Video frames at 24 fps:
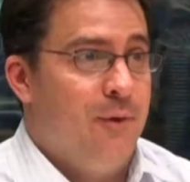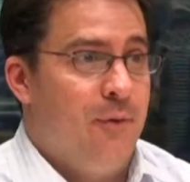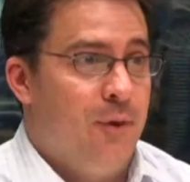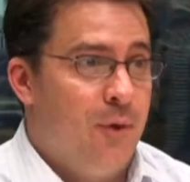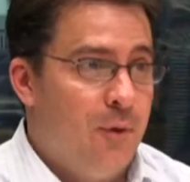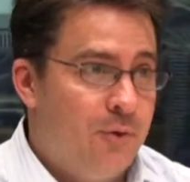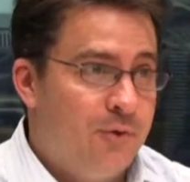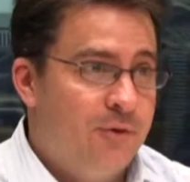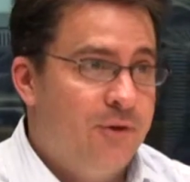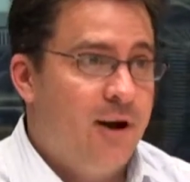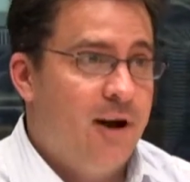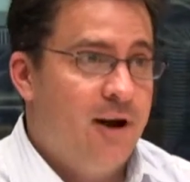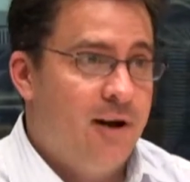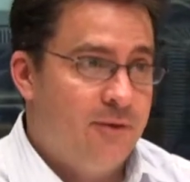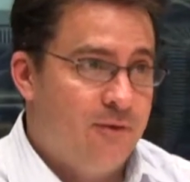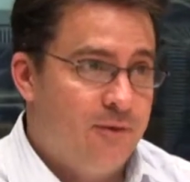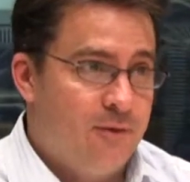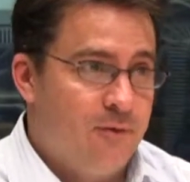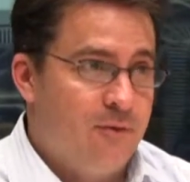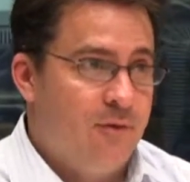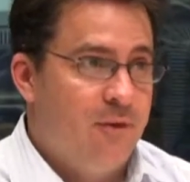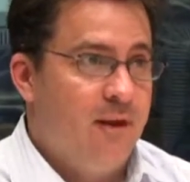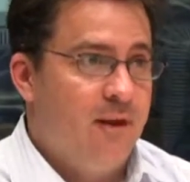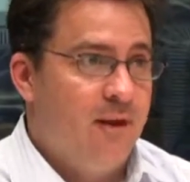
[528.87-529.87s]
Those kinds
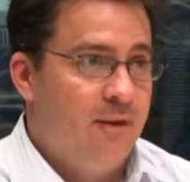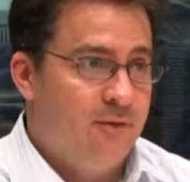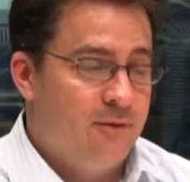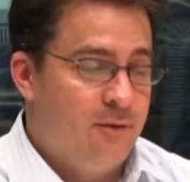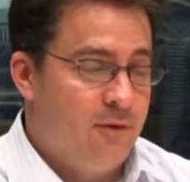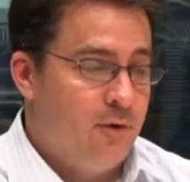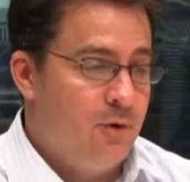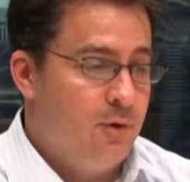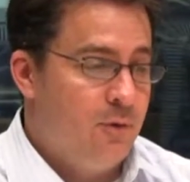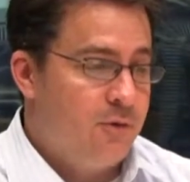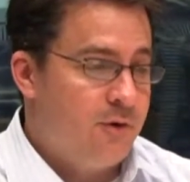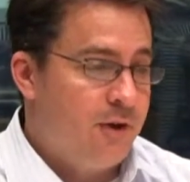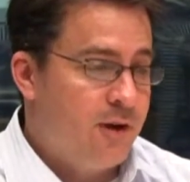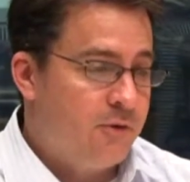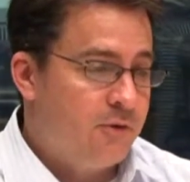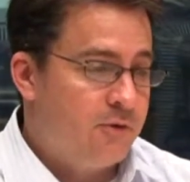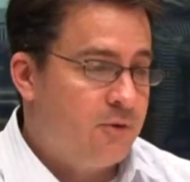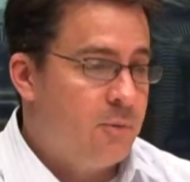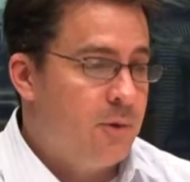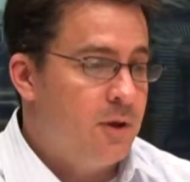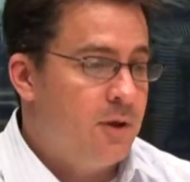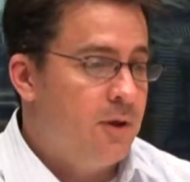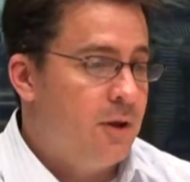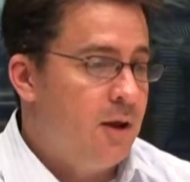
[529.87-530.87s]
of things in the New
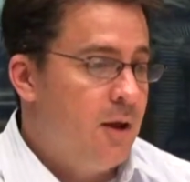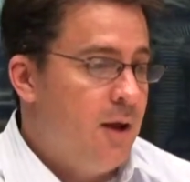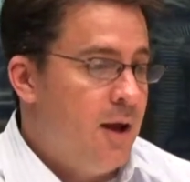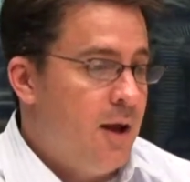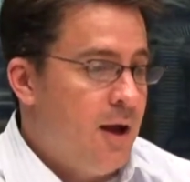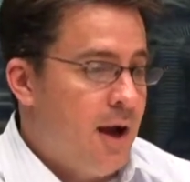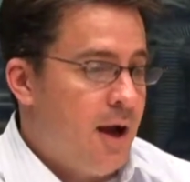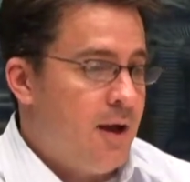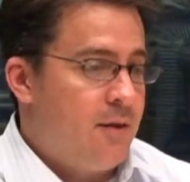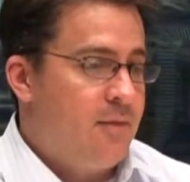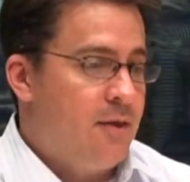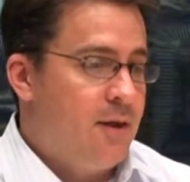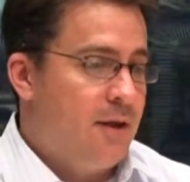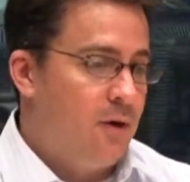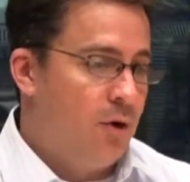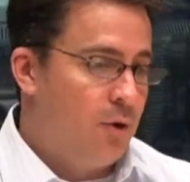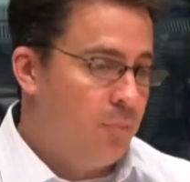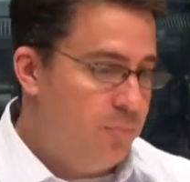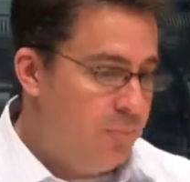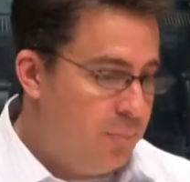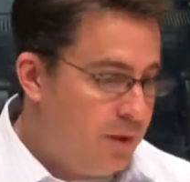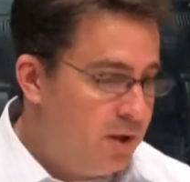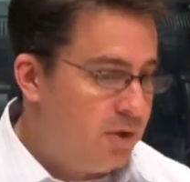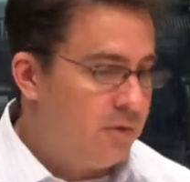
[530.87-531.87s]
Testament, I think,
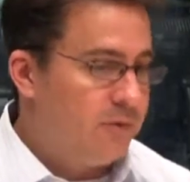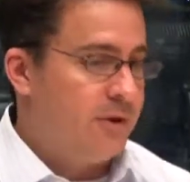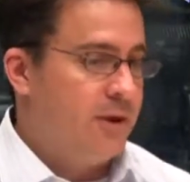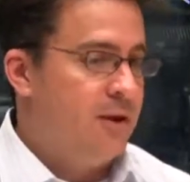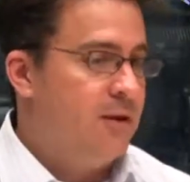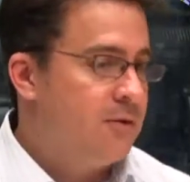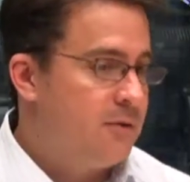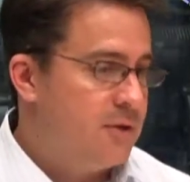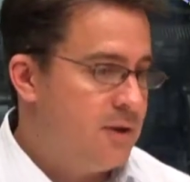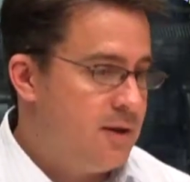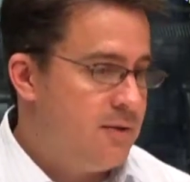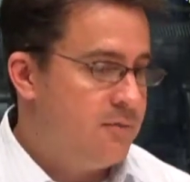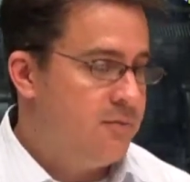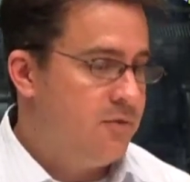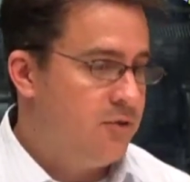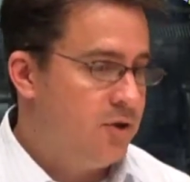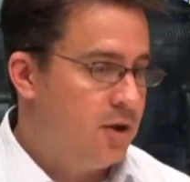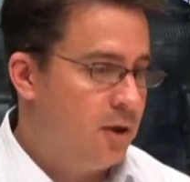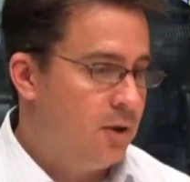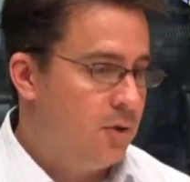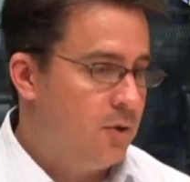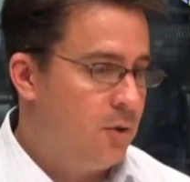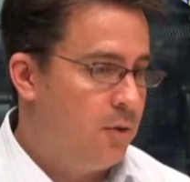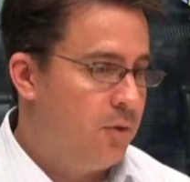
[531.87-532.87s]
are built into
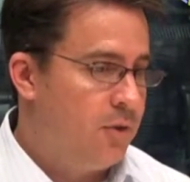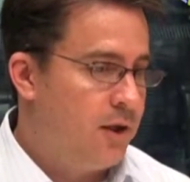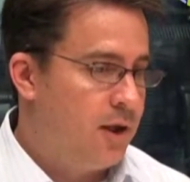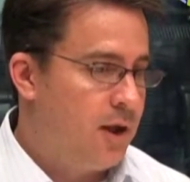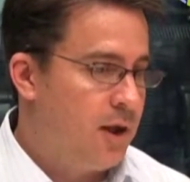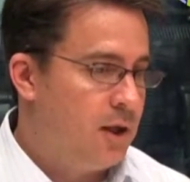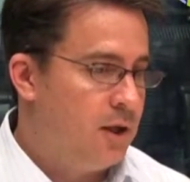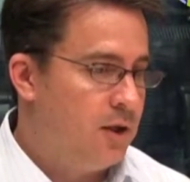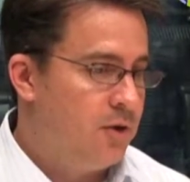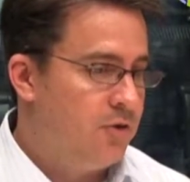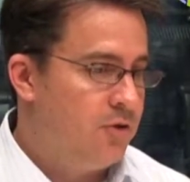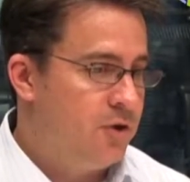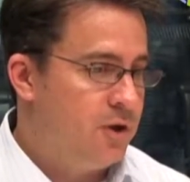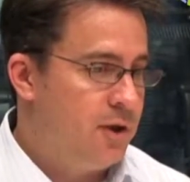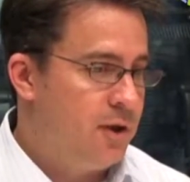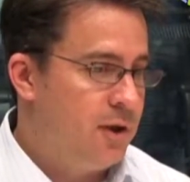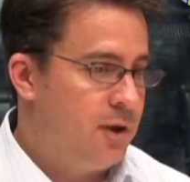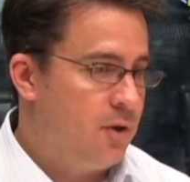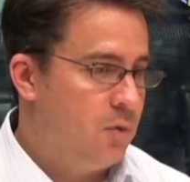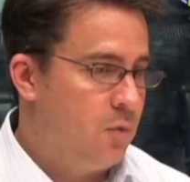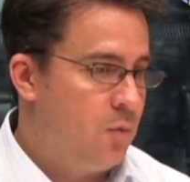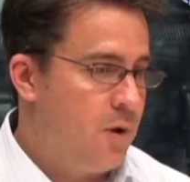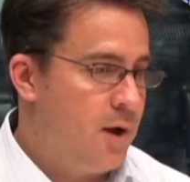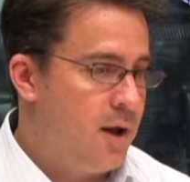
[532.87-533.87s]
evangelical theology
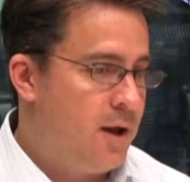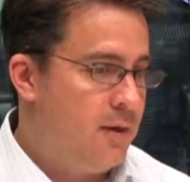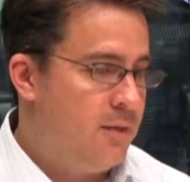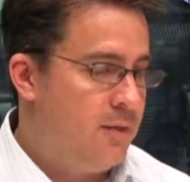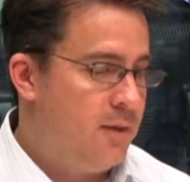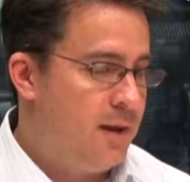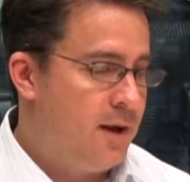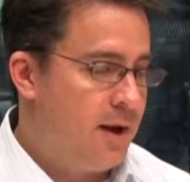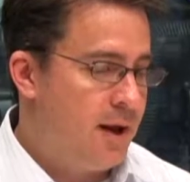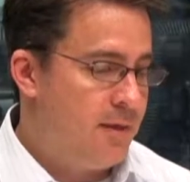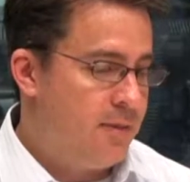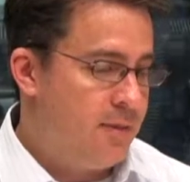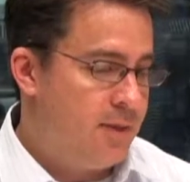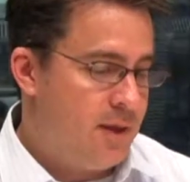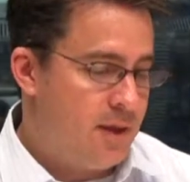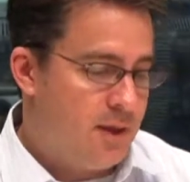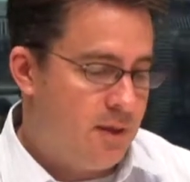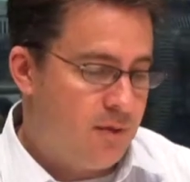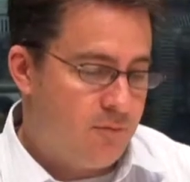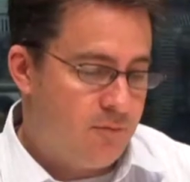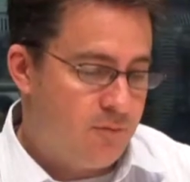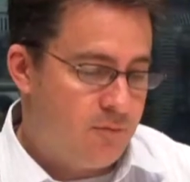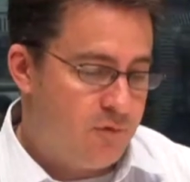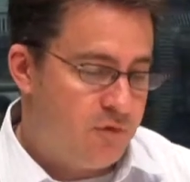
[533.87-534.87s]
in a way that I
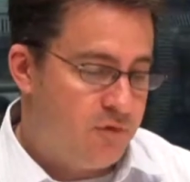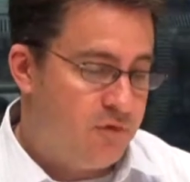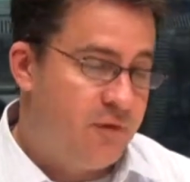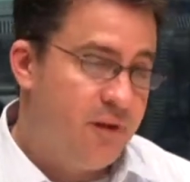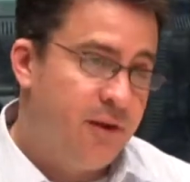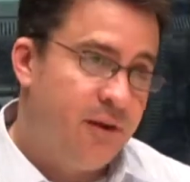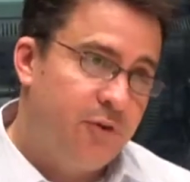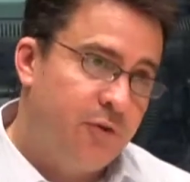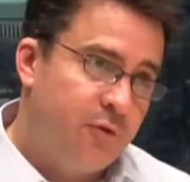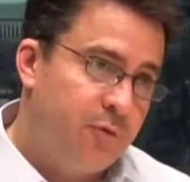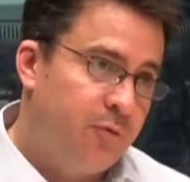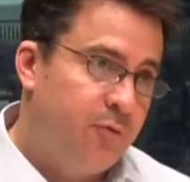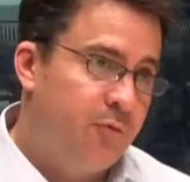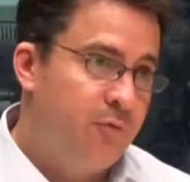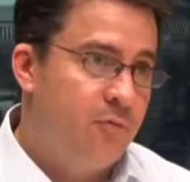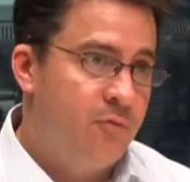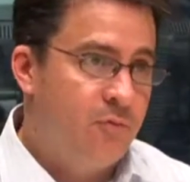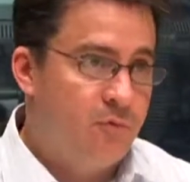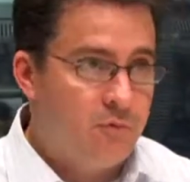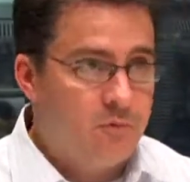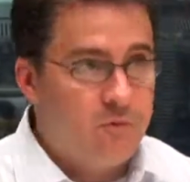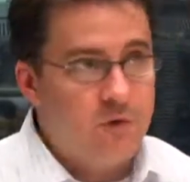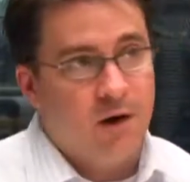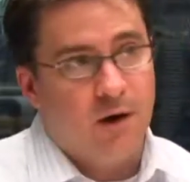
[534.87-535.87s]
think fits
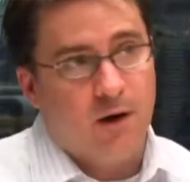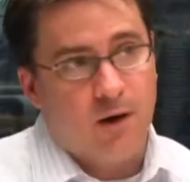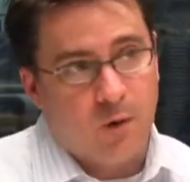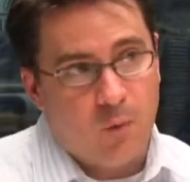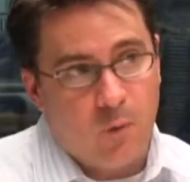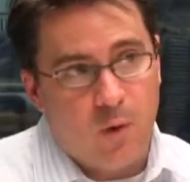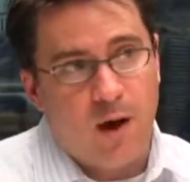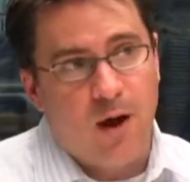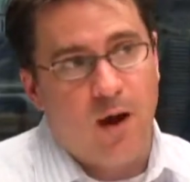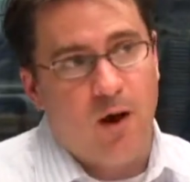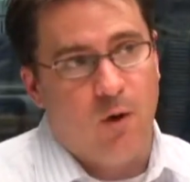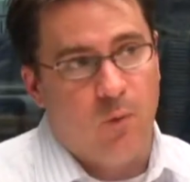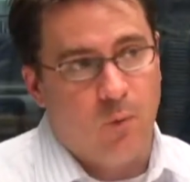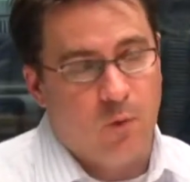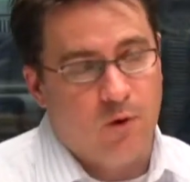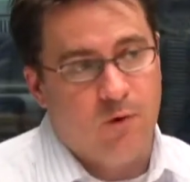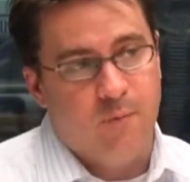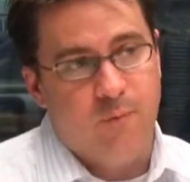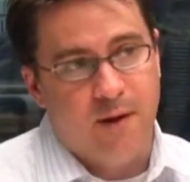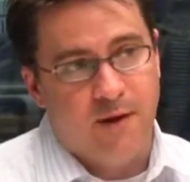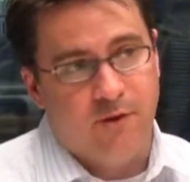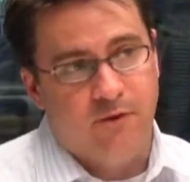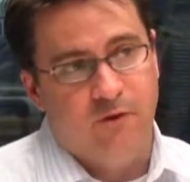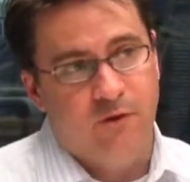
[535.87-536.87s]
fairly well
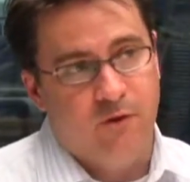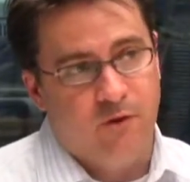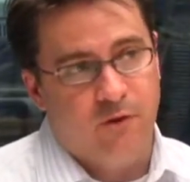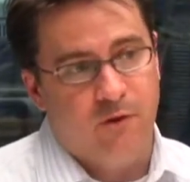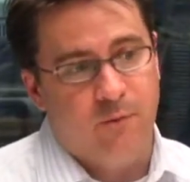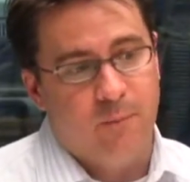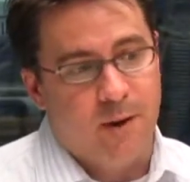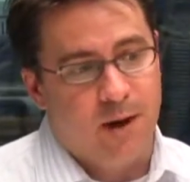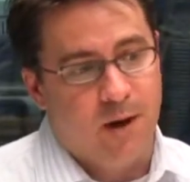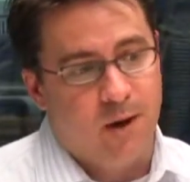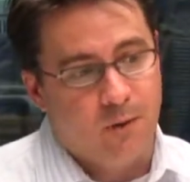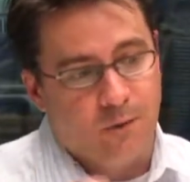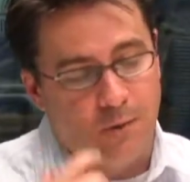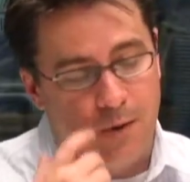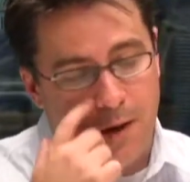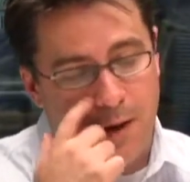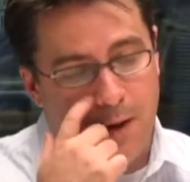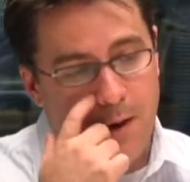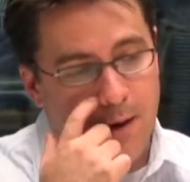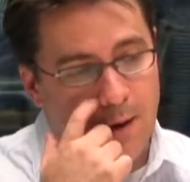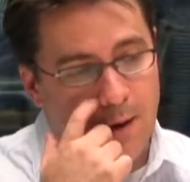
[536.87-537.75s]
with messages about